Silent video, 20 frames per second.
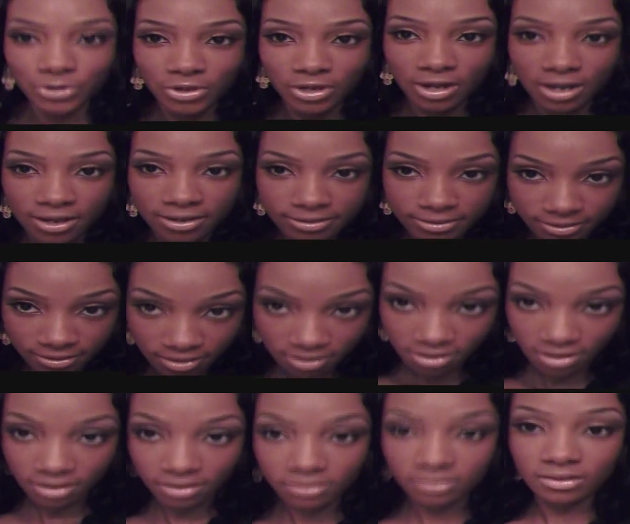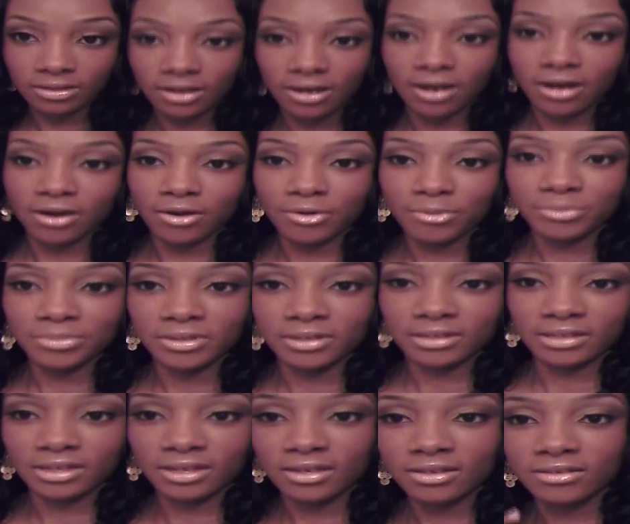you guys how I'm
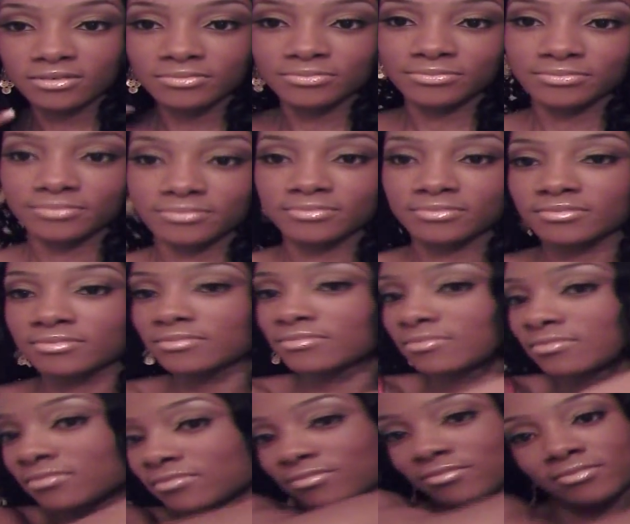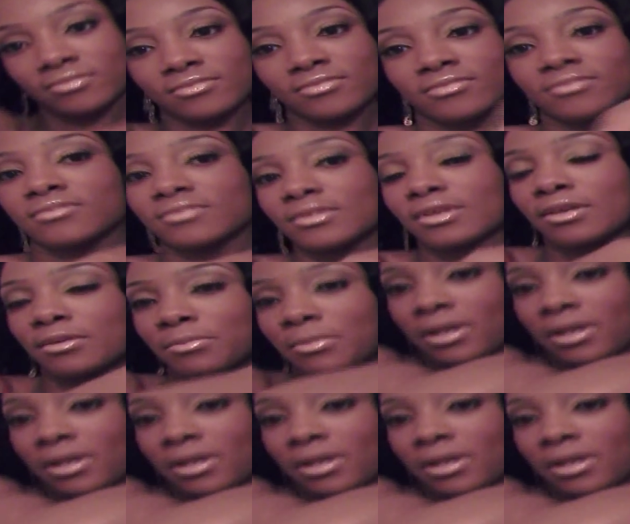looking in